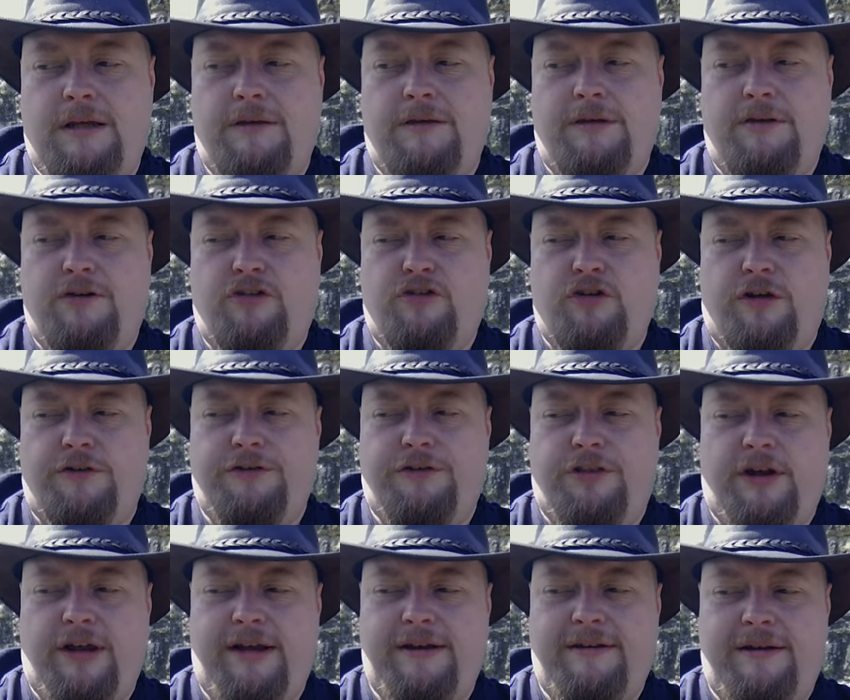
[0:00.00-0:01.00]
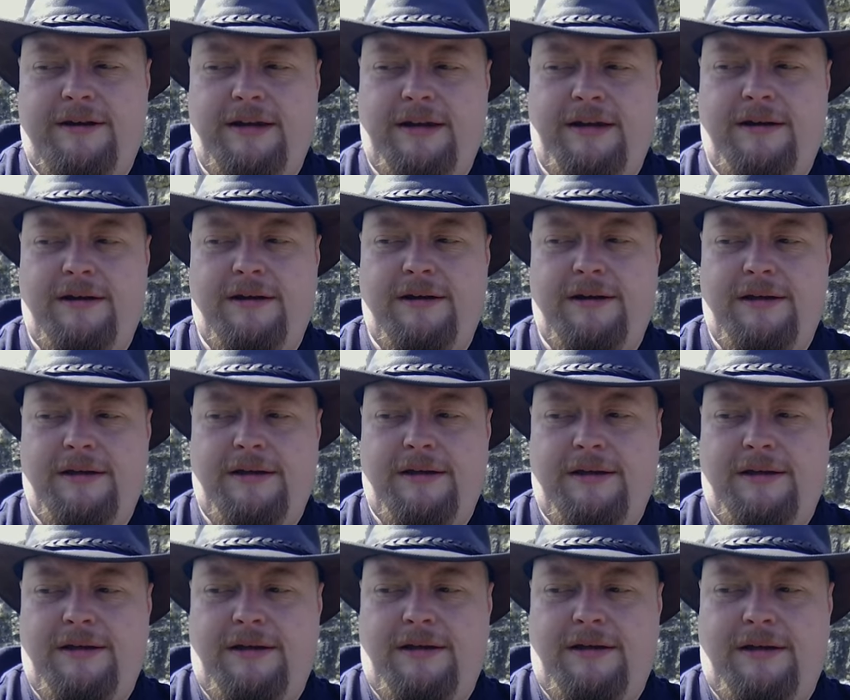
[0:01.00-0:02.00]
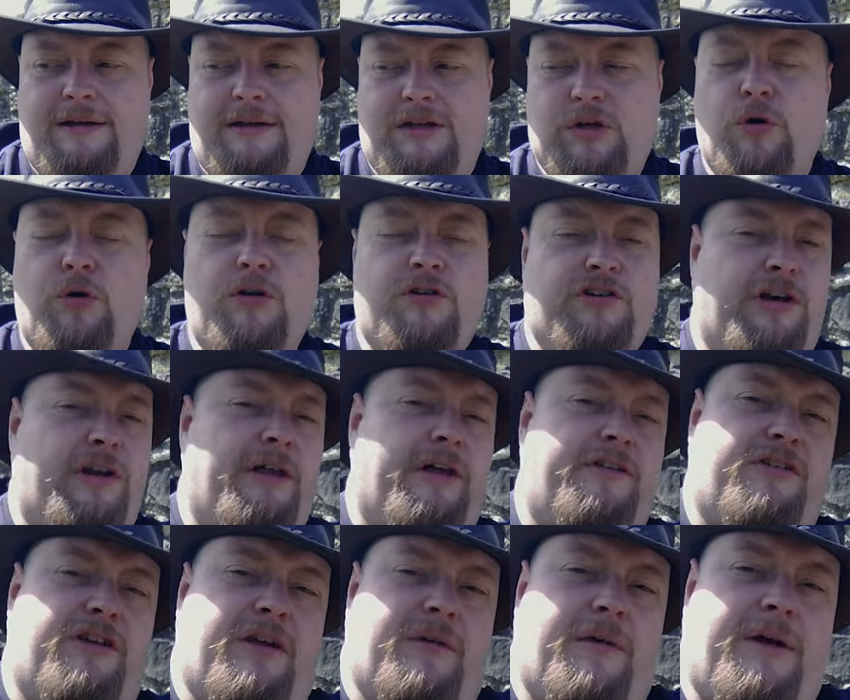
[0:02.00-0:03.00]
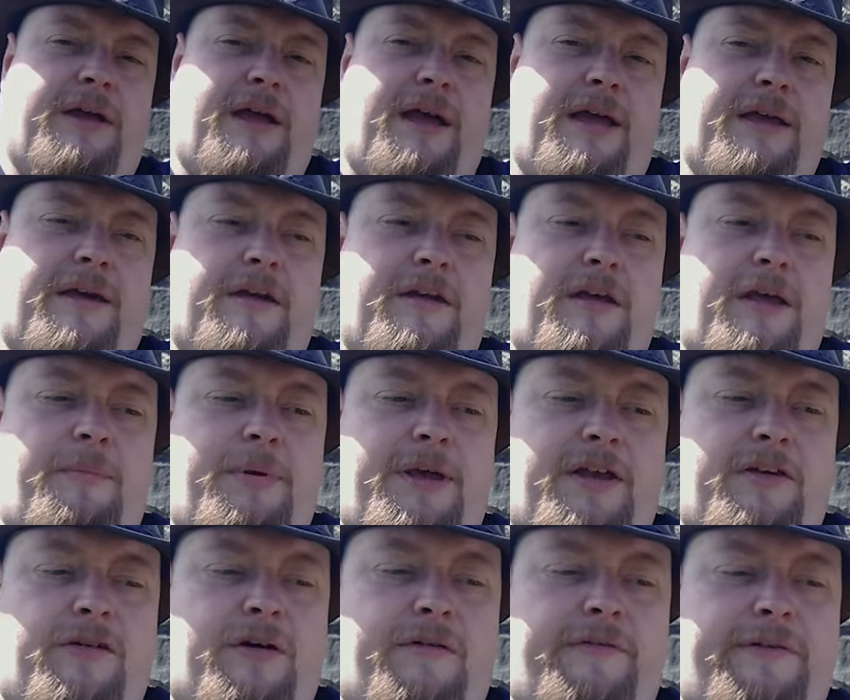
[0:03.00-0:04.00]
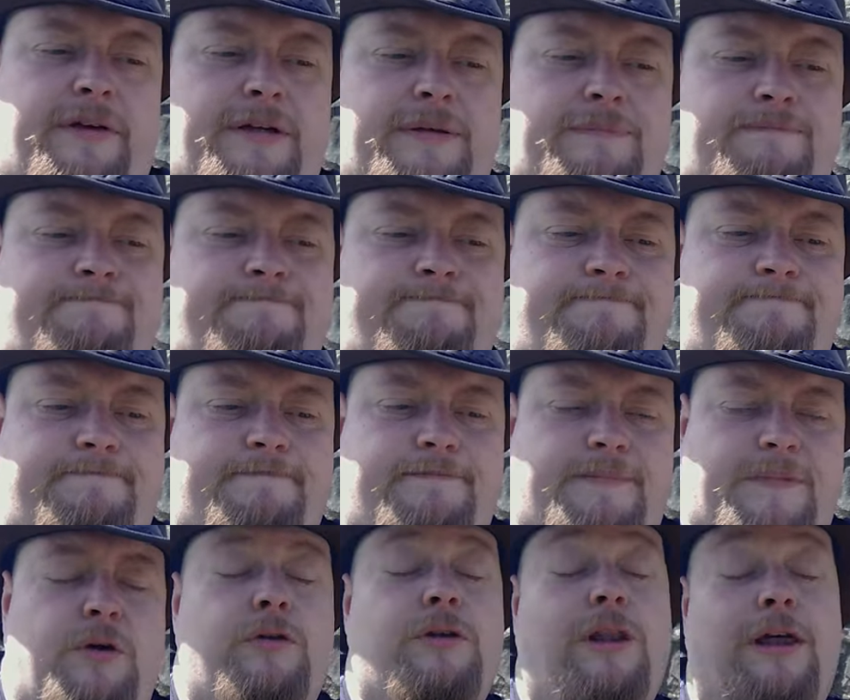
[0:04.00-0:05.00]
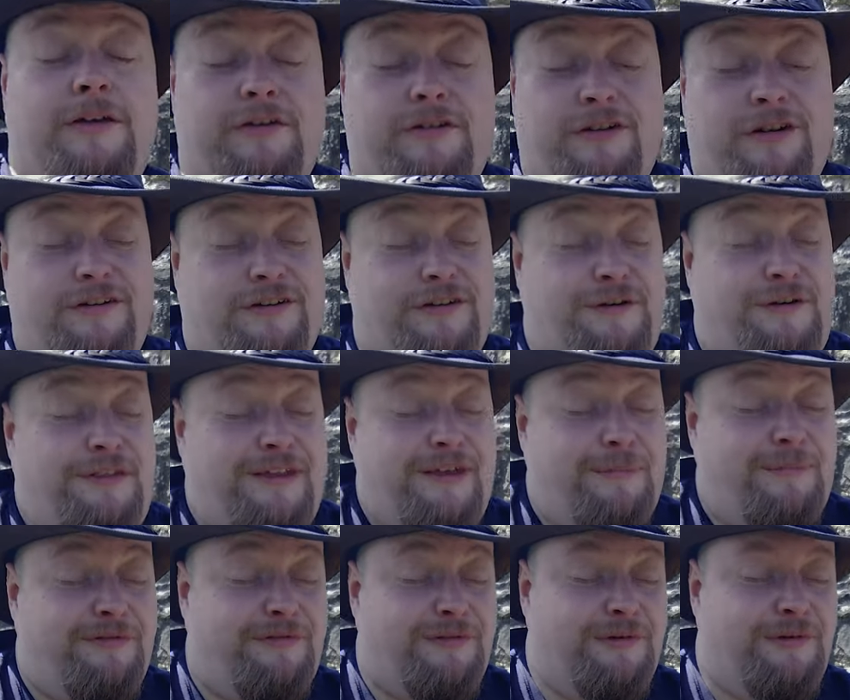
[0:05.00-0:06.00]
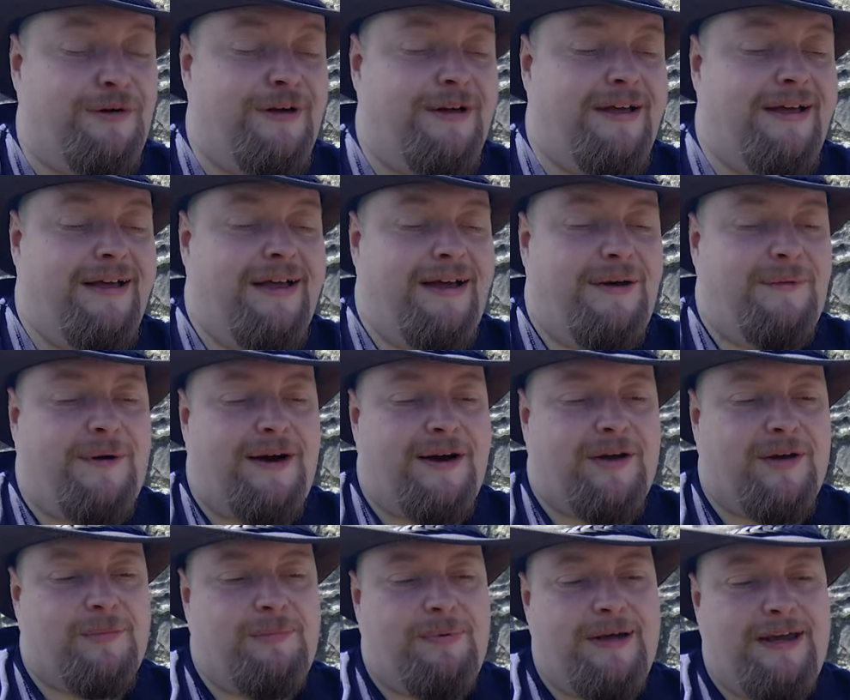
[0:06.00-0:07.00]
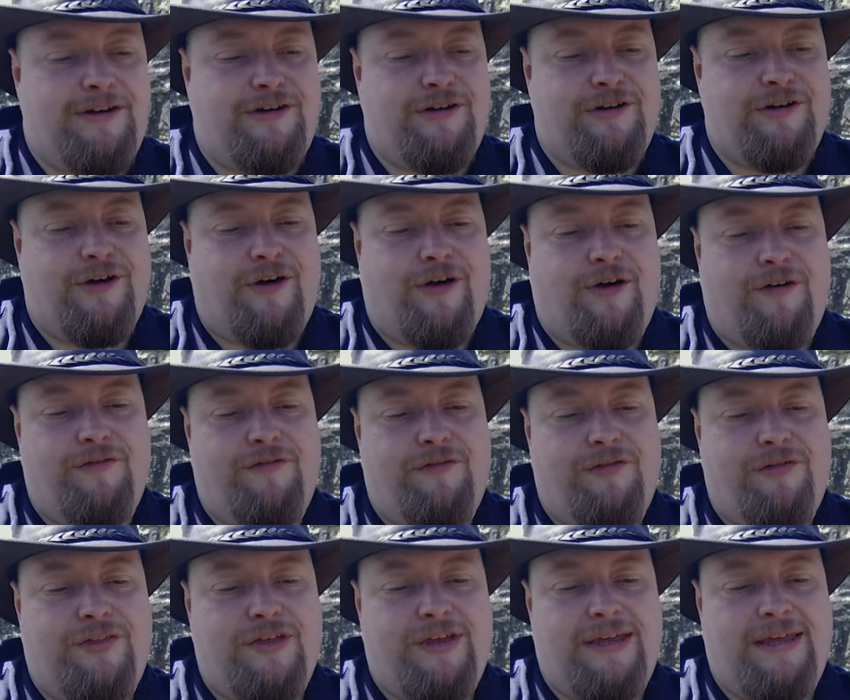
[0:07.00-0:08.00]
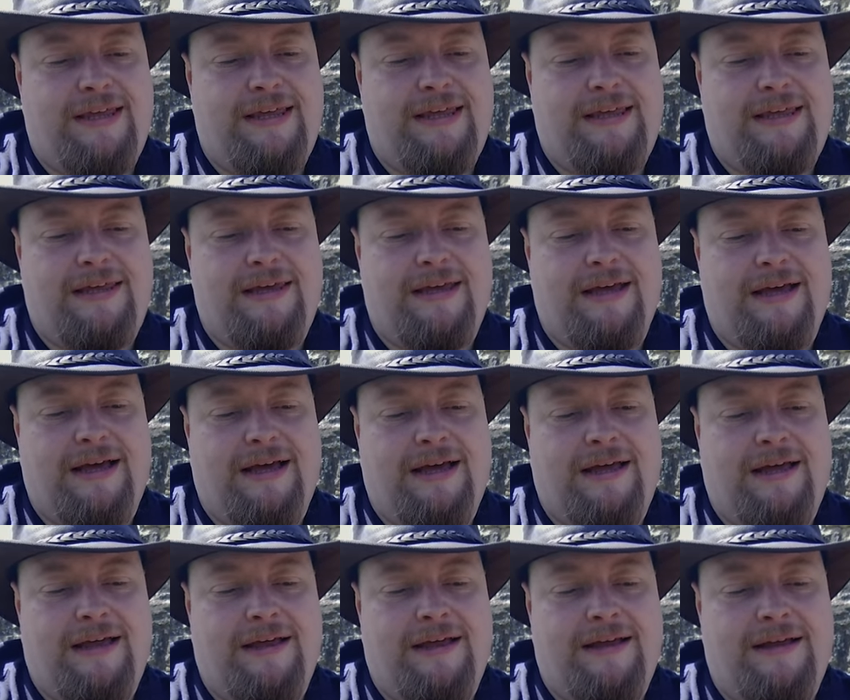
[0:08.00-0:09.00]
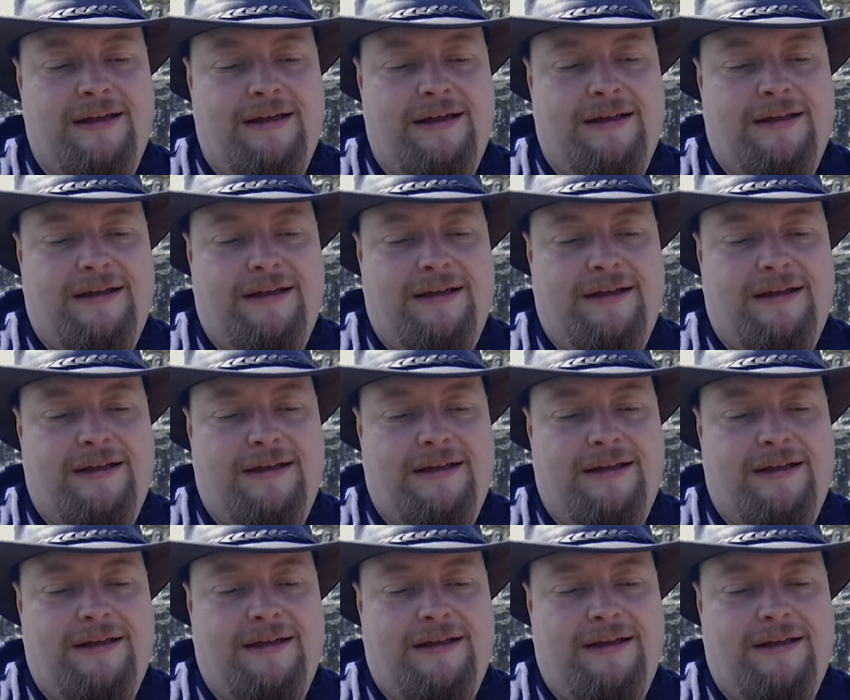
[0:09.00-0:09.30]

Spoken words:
the shots that I did in Yorkshire last year, I got a picture of, not last year, sorry, the year before, where I got a picture of the